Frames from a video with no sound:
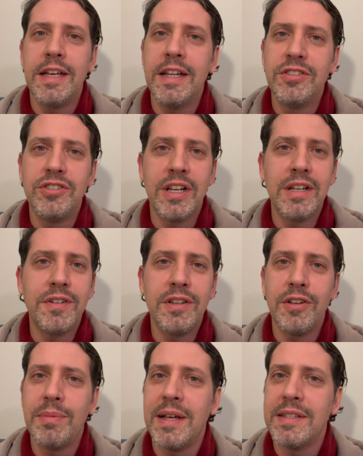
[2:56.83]
it's Jennifer
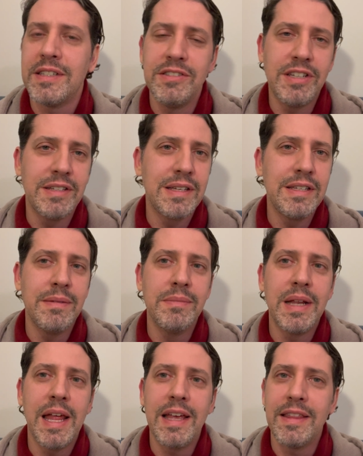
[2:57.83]
Lopez and Justin
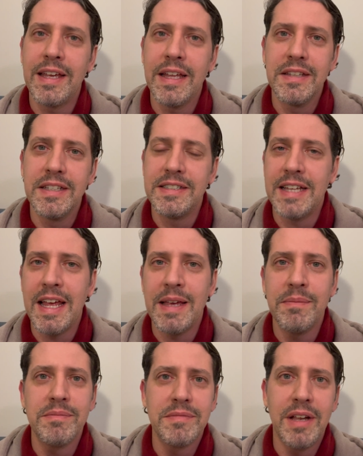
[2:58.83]
Timberlake. They get the
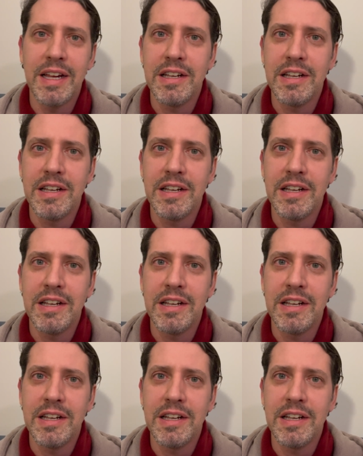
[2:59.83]
same like